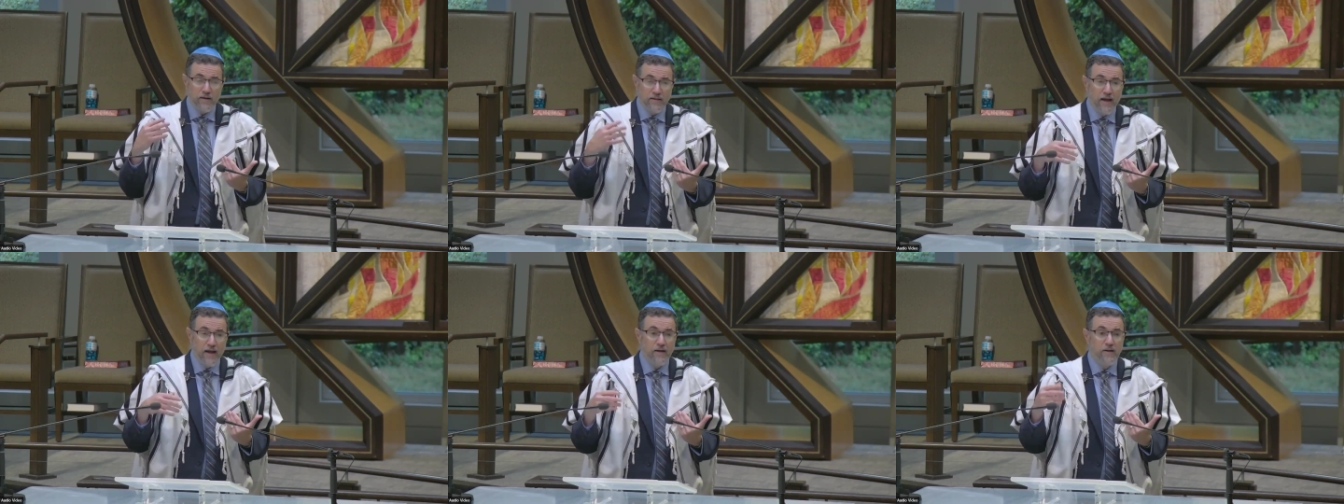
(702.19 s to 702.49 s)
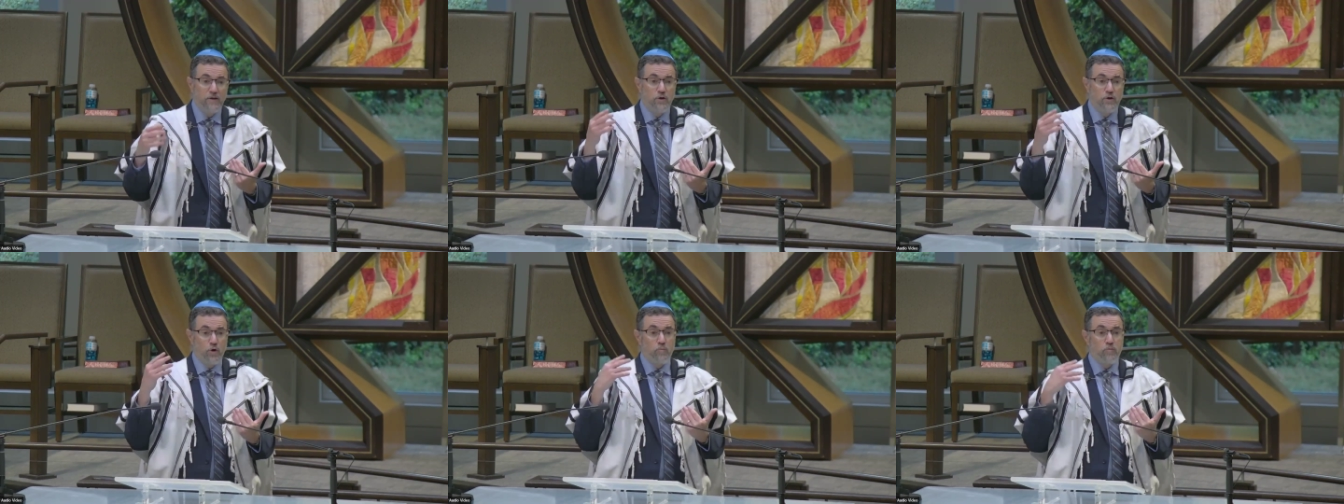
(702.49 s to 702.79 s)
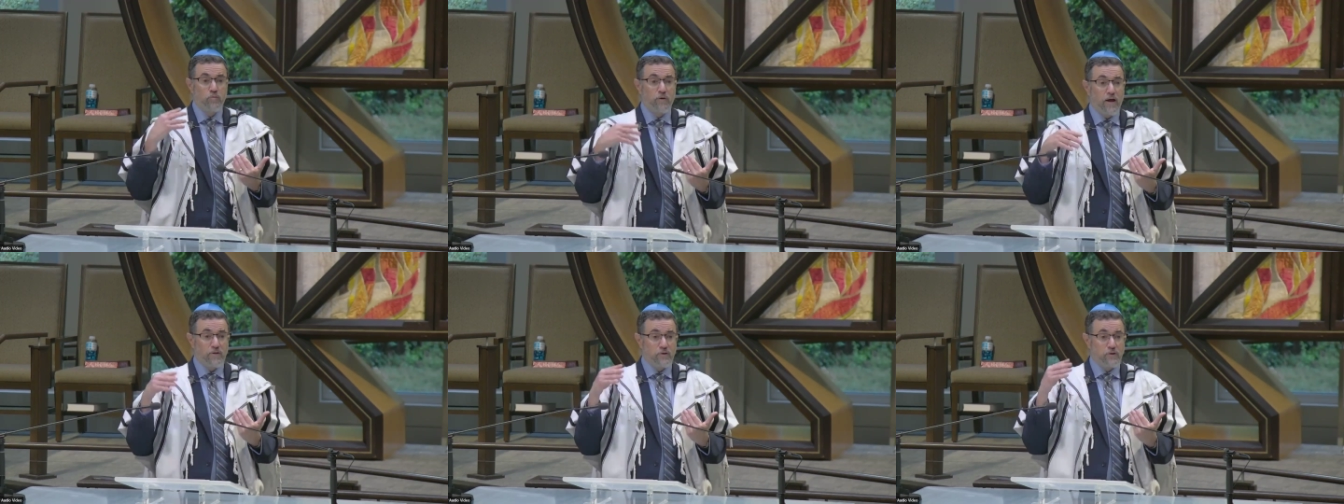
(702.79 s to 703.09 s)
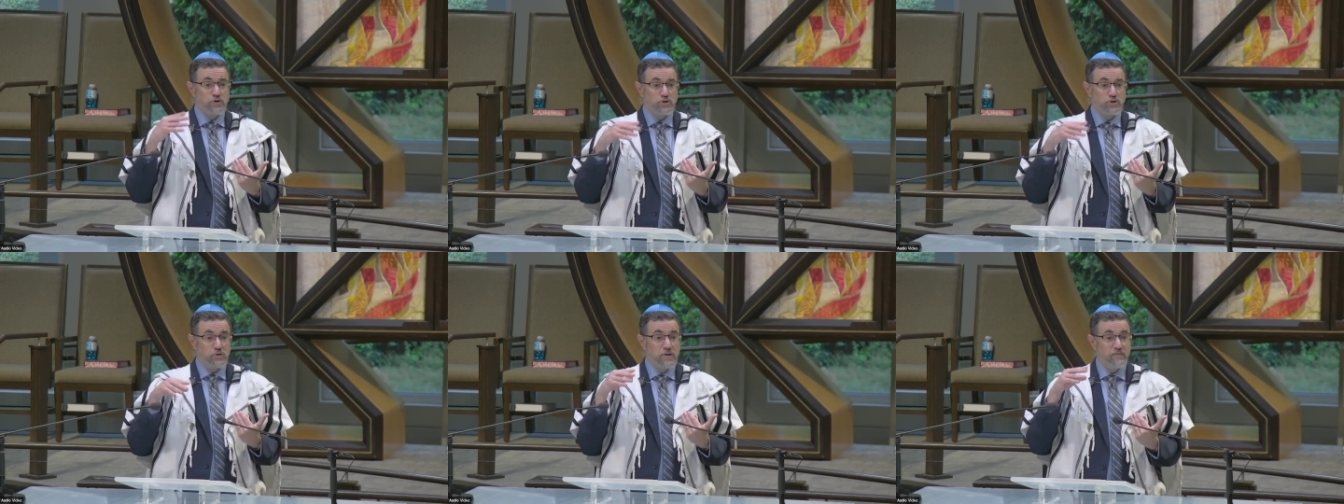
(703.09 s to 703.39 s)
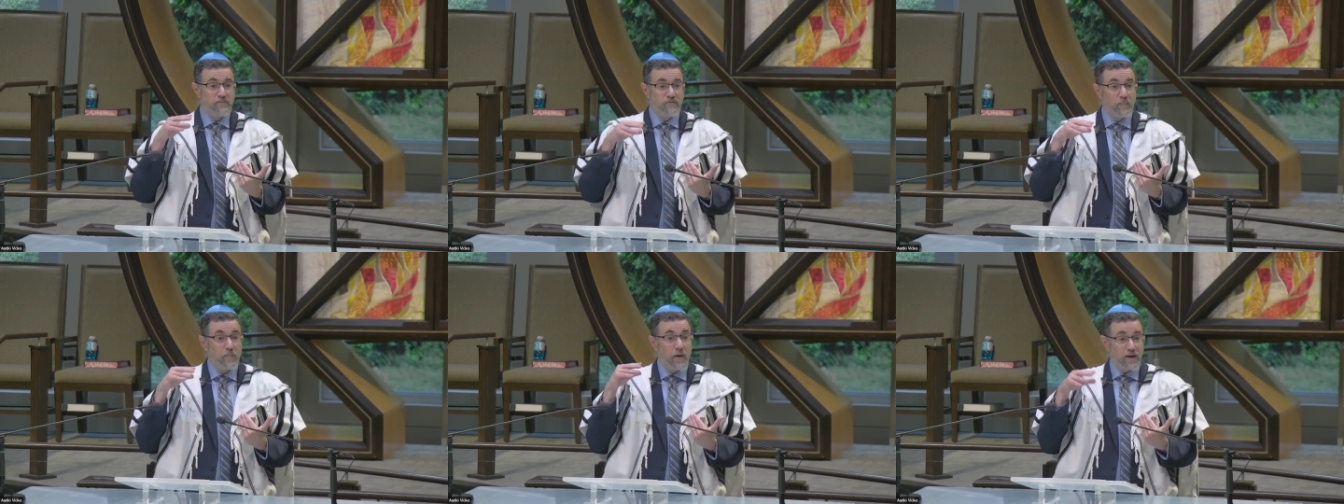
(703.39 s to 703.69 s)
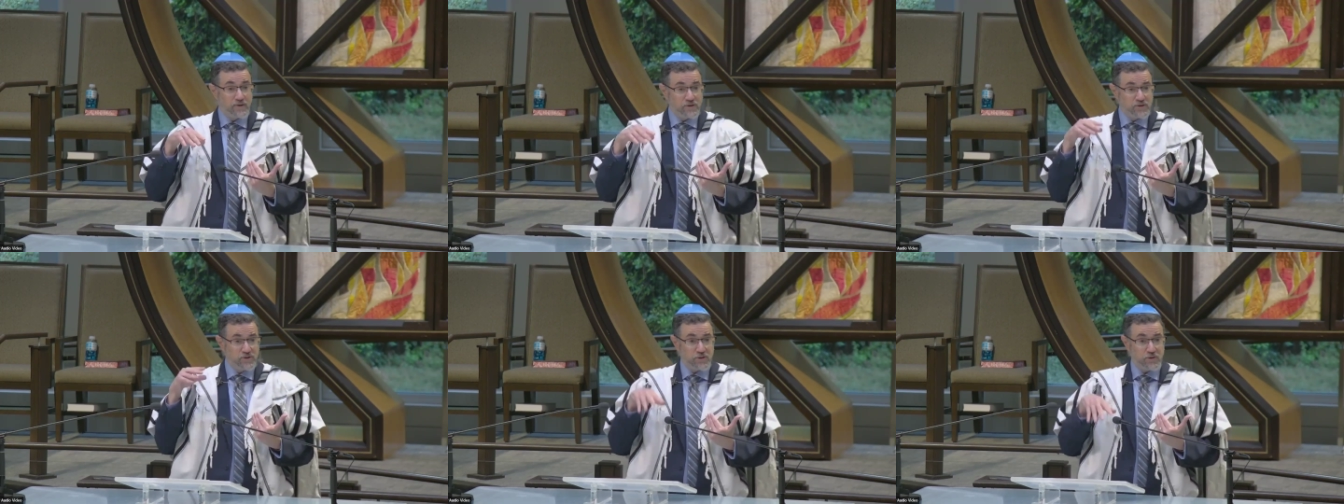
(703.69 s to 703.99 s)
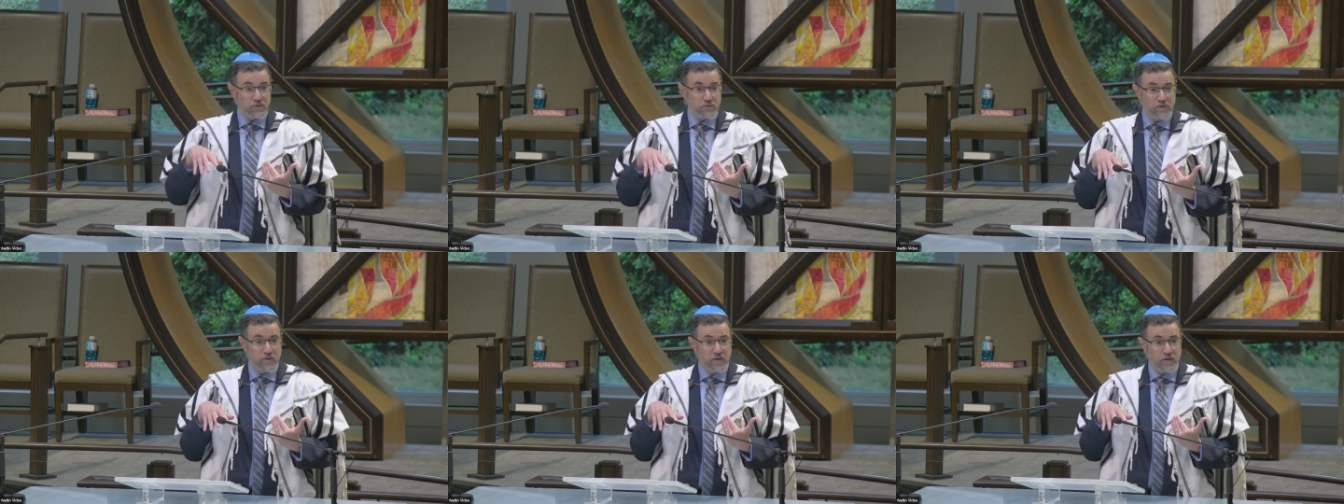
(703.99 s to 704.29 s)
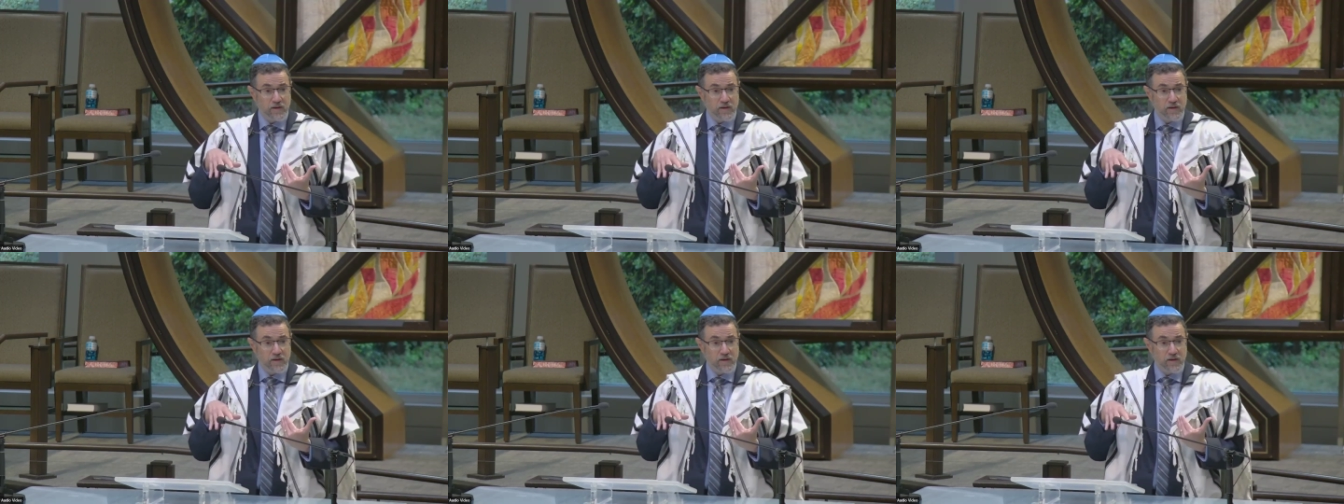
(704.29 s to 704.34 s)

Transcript: that your brother should live amongst you